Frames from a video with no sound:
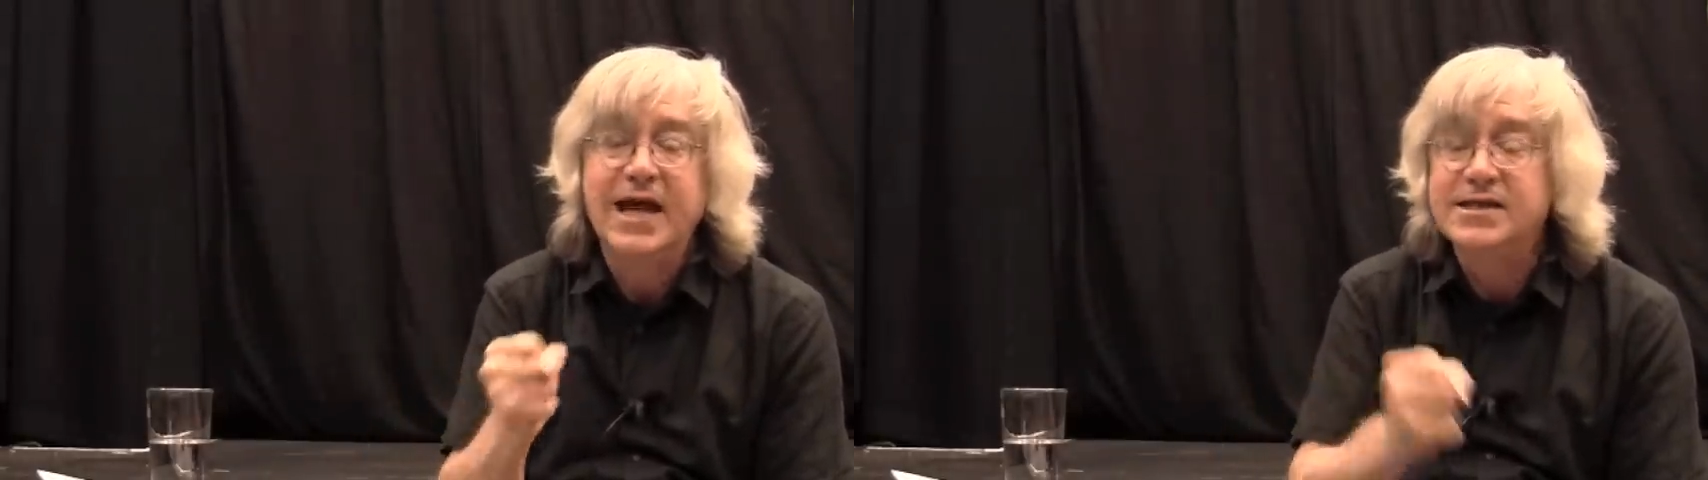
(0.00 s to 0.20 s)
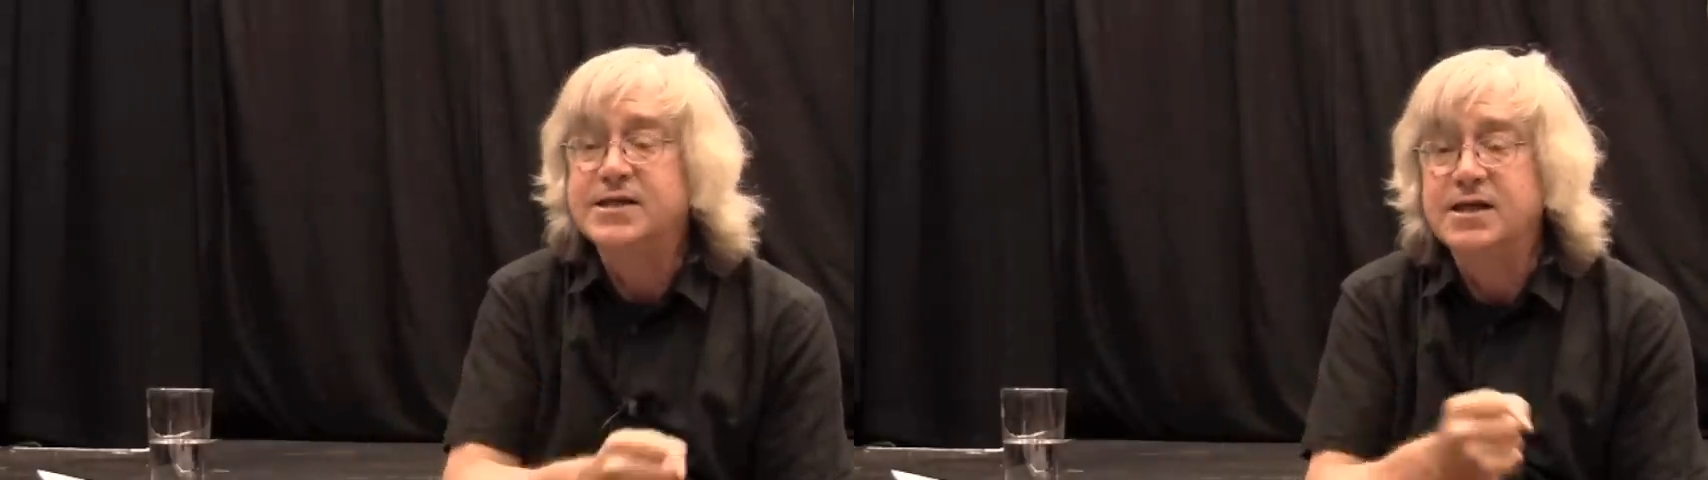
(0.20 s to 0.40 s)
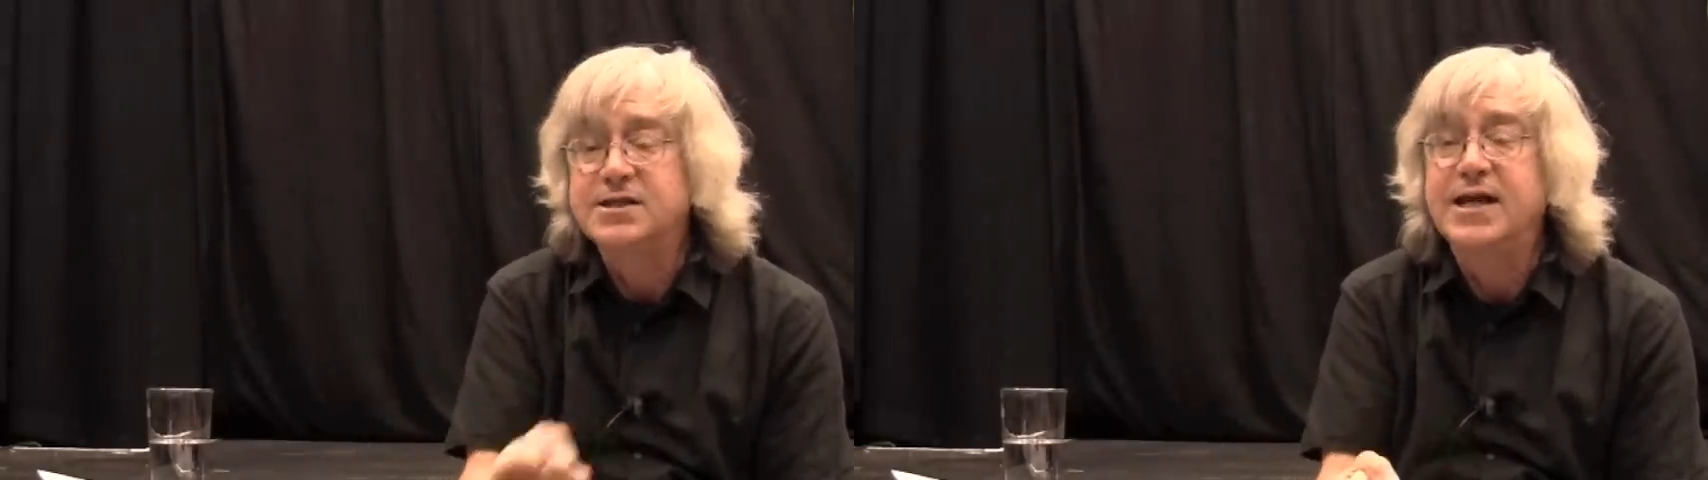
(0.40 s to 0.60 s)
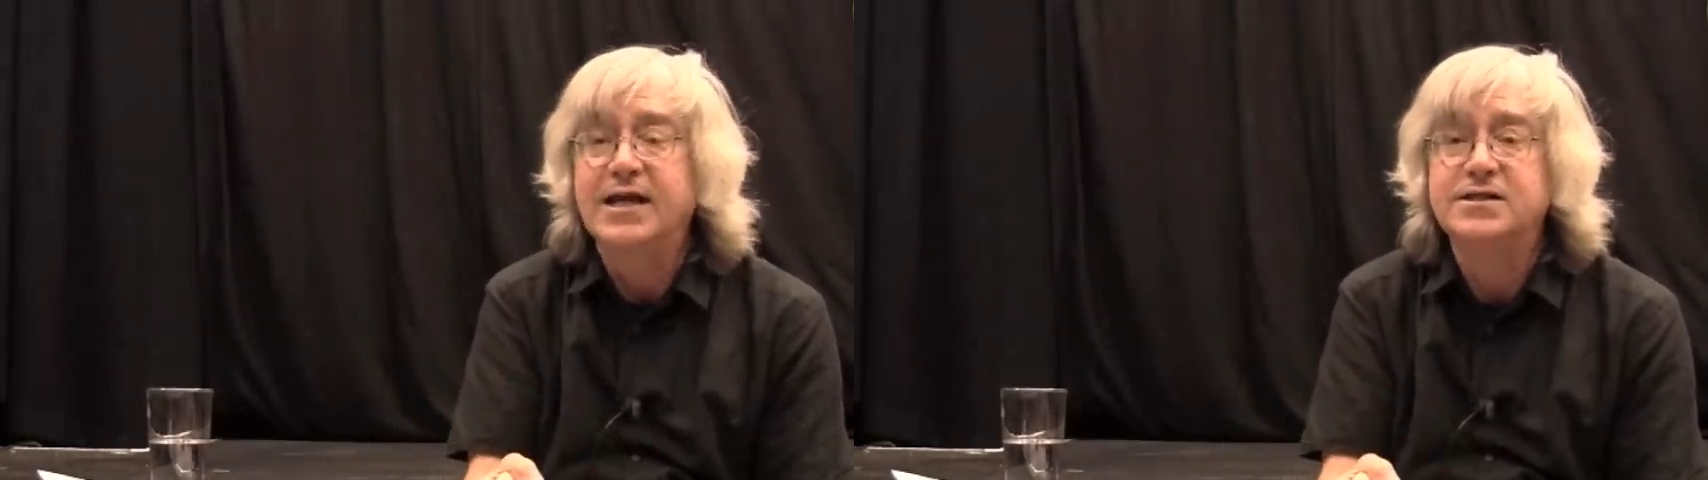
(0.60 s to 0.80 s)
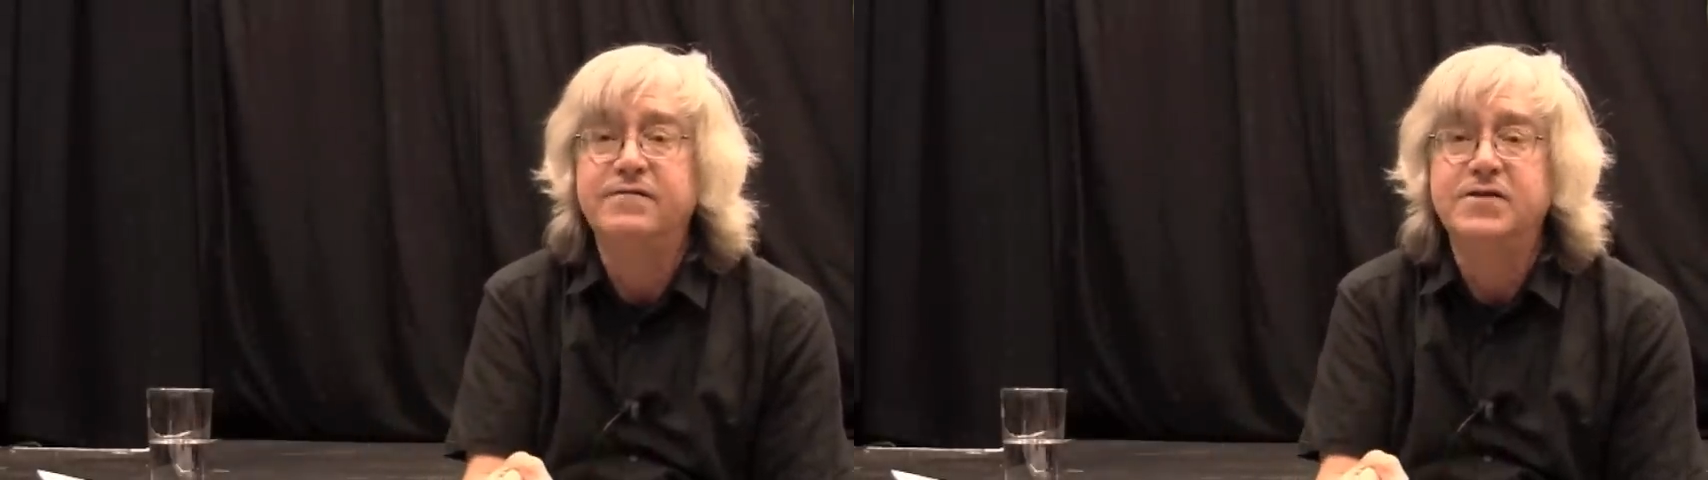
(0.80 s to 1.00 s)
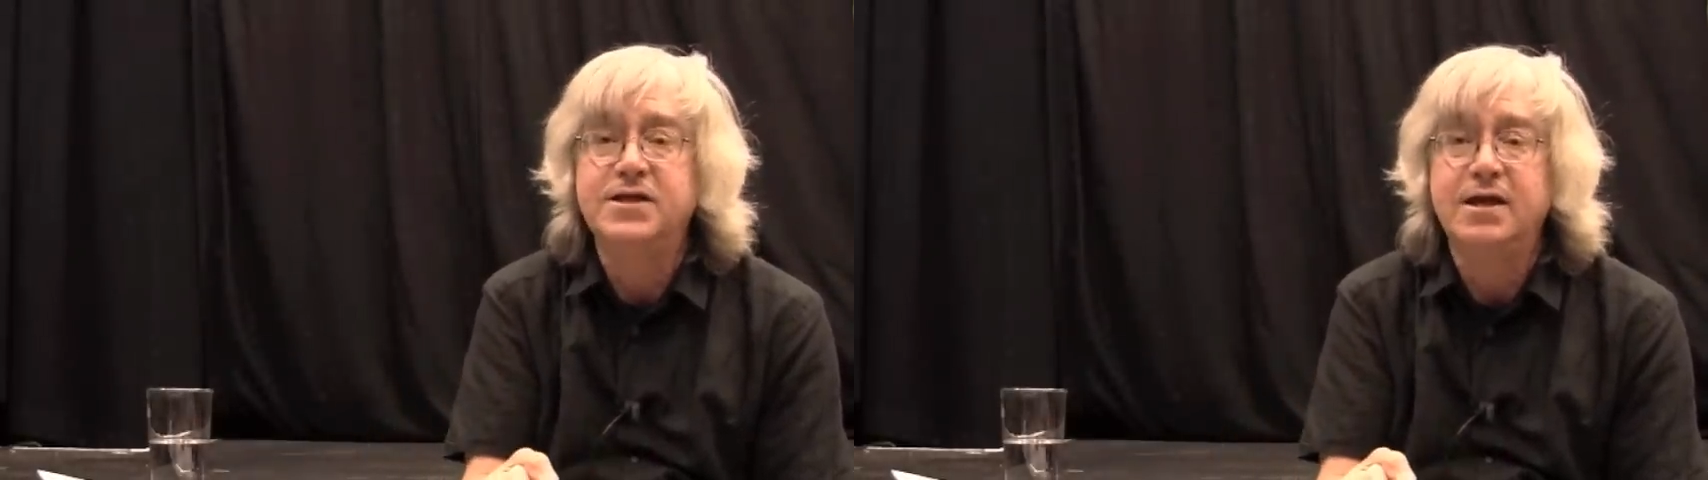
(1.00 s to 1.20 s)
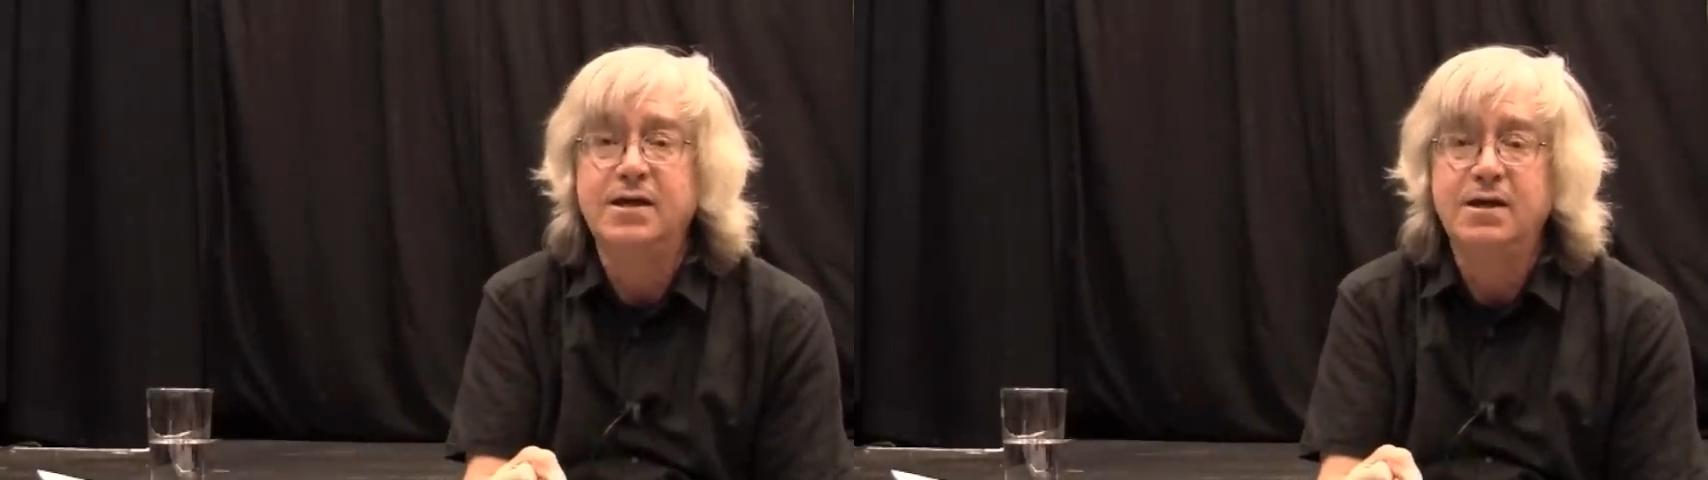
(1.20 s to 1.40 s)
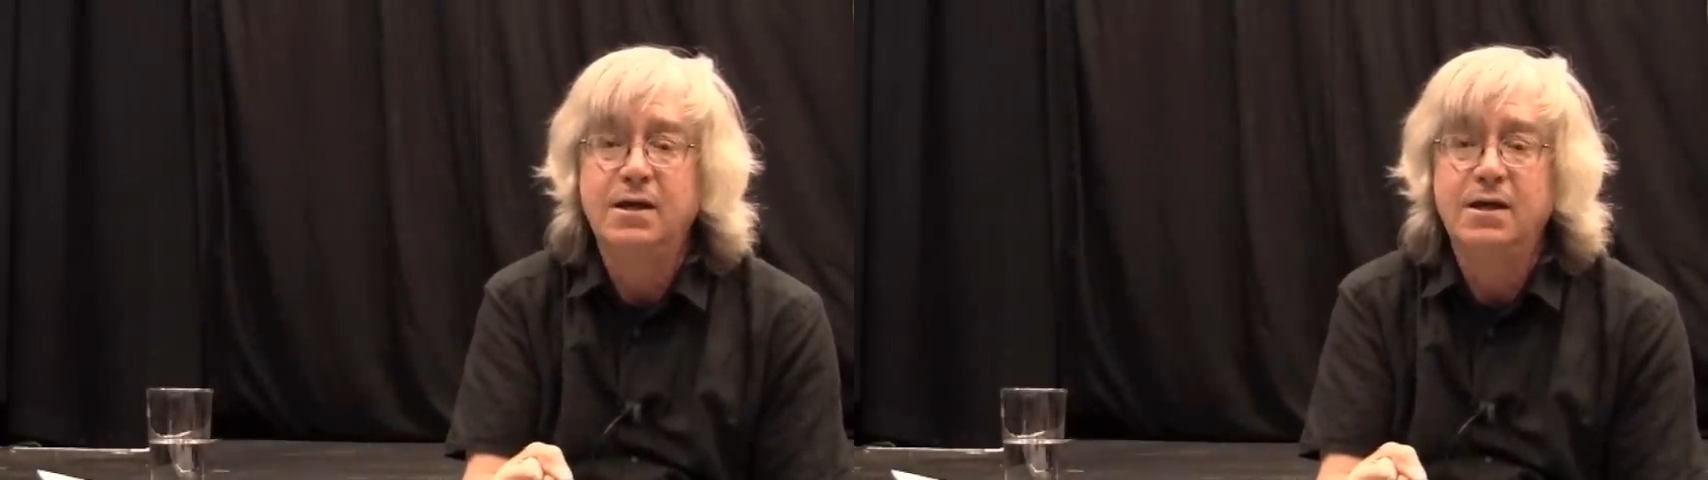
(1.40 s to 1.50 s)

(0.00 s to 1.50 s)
guessing as an activity.